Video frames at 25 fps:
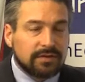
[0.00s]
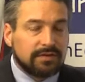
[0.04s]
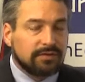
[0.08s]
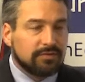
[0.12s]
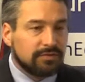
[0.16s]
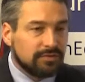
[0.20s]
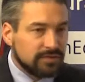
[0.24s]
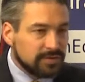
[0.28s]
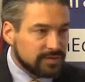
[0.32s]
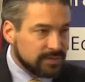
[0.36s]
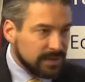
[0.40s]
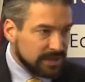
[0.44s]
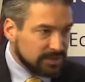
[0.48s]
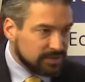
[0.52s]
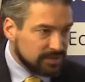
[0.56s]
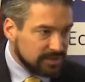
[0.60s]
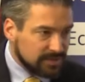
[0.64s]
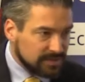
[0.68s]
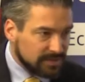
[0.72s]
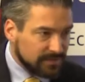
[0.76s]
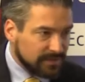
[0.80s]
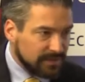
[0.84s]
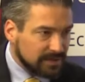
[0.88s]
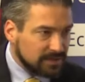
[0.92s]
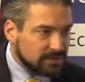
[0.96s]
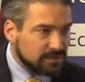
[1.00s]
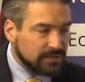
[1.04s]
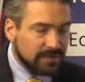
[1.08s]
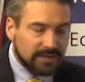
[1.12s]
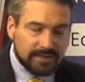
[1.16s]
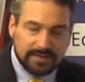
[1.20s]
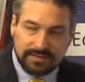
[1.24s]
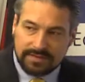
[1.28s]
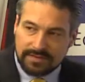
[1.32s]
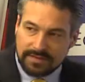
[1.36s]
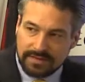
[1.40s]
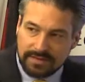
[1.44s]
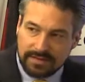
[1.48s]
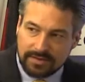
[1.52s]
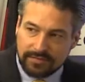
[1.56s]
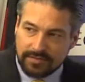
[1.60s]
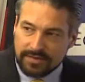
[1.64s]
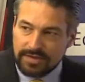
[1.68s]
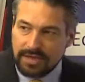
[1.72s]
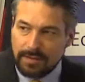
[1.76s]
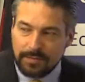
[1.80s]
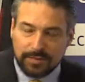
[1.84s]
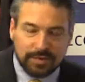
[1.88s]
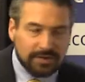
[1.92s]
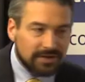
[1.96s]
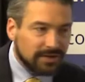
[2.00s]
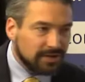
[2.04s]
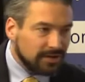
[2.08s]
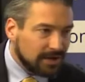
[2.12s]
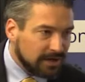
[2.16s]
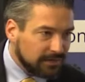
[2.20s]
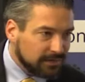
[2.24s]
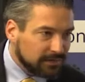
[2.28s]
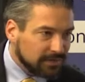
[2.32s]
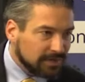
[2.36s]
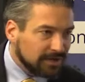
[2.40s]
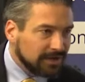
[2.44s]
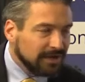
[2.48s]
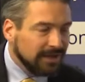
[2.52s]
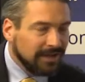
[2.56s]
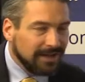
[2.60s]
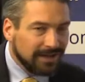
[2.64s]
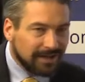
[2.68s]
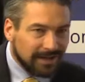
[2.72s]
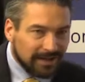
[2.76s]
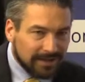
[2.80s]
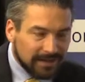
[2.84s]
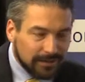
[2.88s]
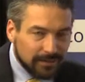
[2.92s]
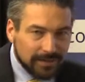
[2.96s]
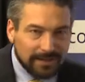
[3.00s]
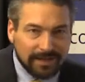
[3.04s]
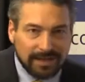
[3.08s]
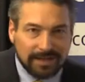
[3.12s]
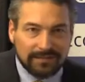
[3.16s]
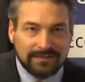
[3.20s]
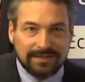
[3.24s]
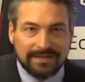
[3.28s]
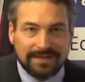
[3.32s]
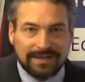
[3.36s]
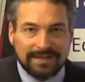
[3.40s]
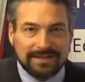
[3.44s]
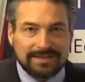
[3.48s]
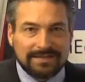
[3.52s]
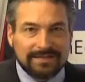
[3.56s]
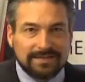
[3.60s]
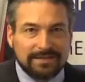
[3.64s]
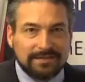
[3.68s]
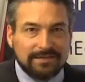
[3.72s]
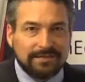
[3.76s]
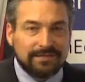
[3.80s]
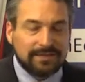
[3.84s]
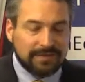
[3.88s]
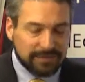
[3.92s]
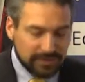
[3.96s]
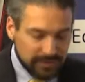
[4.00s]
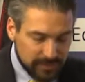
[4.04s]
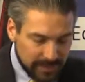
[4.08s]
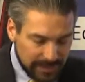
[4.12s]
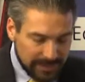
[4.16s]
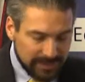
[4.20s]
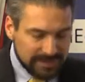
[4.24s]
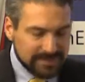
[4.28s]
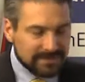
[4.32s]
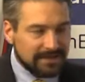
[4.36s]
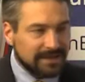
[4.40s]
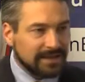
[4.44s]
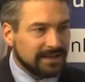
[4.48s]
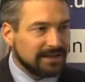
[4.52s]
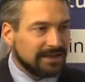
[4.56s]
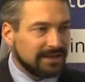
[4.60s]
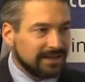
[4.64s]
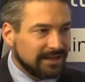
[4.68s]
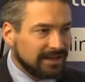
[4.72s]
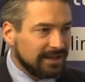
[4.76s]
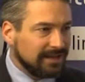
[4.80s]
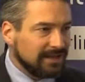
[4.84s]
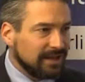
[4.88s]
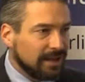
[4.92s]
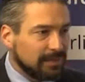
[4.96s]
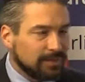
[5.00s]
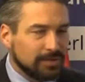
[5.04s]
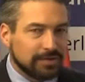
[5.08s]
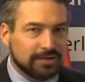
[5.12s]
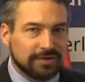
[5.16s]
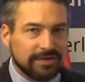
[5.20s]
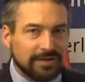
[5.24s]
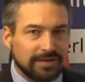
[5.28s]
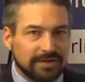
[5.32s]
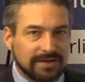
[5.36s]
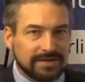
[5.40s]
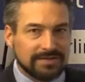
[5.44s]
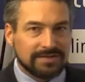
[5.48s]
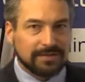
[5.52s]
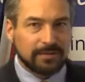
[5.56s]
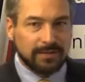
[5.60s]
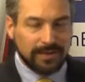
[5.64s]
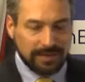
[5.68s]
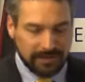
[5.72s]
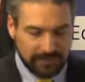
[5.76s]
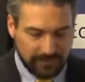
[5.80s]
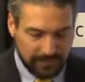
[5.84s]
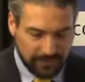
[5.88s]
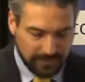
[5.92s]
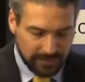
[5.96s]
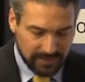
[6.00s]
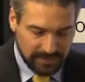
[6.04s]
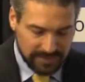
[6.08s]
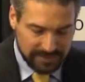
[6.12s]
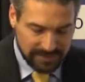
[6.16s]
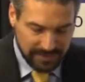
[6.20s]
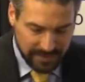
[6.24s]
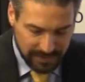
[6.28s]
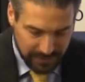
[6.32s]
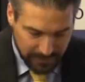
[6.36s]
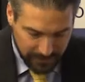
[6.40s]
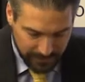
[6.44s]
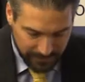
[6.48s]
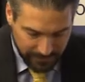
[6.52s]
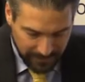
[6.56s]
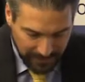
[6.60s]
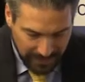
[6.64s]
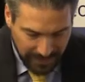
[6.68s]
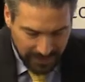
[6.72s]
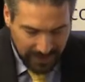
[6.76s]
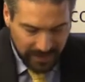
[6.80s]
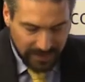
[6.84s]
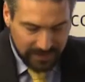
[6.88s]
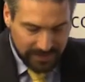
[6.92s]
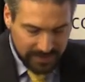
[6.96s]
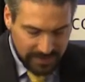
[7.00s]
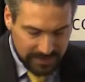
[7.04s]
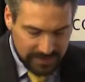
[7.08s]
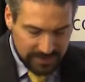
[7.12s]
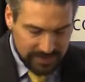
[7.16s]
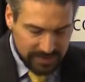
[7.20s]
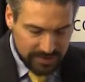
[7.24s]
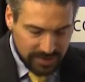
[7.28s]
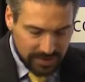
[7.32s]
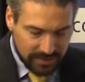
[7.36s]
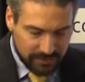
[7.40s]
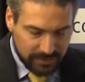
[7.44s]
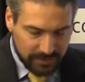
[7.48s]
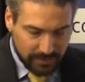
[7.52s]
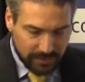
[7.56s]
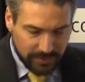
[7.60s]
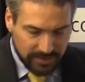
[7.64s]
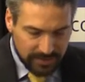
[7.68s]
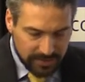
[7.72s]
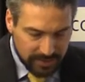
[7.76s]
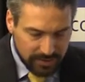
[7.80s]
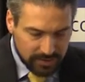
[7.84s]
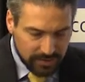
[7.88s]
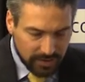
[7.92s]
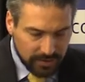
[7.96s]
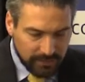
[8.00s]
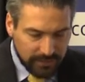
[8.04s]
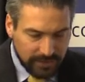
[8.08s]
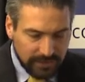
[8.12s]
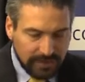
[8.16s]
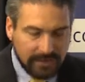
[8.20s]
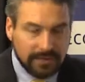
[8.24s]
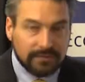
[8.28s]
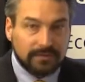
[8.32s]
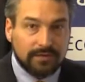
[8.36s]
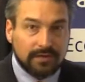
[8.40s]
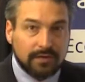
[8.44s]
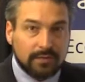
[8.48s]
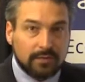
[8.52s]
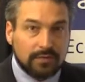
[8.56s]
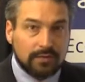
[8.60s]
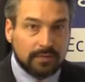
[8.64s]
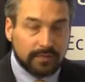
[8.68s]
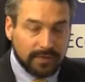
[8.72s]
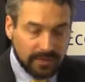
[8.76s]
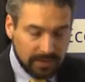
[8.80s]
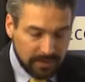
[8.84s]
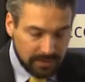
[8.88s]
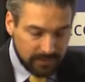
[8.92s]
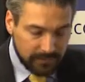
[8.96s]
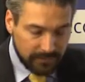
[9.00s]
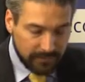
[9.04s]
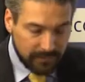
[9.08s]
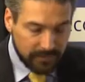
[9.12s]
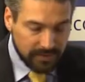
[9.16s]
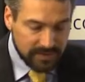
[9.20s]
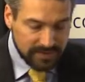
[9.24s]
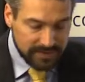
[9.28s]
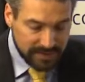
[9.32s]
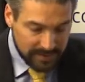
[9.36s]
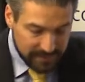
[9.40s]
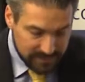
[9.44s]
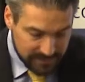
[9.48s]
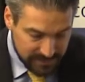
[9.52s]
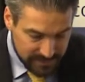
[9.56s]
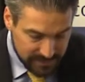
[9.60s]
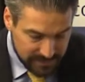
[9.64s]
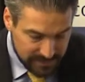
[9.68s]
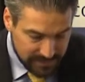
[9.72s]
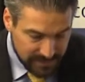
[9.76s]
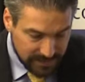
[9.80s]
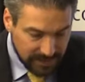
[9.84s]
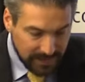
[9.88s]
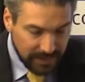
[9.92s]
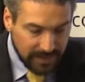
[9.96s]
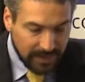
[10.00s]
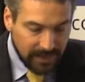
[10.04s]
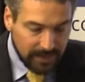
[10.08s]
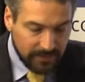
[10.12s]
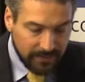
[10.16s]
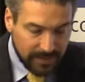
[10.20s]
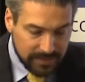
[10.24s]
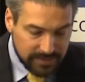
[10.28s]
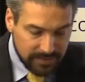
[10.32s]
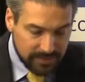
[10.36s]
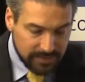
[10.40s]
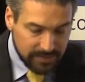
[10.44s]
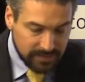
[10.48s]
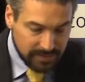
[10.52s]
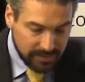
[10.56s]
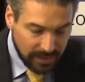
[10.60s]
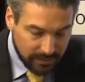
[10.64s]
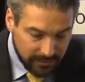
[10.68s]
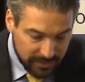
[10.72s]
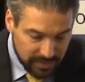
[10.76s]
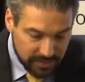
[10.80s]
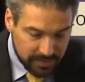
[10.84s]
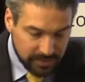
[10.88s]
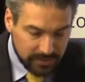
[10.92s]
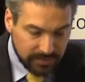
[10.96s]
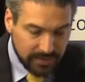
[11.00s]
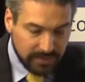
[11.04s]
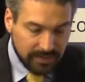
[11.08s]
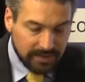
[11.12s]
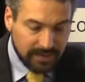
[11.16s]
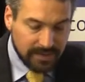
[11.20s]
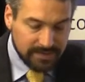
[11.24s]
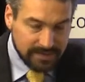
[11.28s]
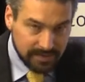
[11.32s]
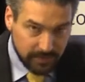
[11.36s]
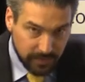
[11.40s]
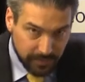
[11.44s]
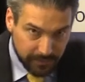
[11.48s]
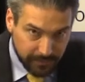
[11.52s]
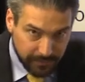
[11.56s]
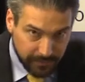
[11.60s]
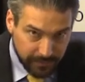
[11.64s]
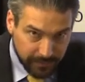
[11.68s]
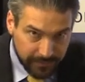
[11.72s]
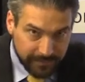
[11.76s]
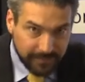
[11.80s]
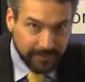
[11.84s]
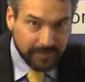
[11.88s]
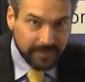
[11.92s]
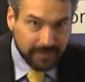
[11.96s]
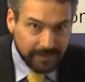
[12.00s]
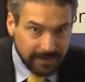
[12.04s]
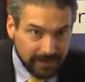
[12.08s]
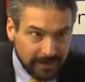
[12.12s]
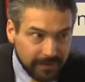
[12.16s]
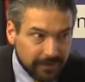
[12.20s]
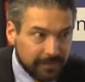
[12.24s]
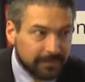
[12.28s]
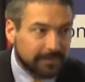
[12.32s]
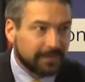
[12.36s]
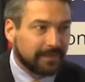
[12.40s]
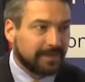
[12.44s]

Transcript: through the speeches, as well as the reception thereafter, we can have a taste of Uzbekistan and the opportunities awaiting for us there. Ladies and gentlemen, please join me in a very warm welcome for His Excellency, Ambassador Nabijon Kasimov. Thank you.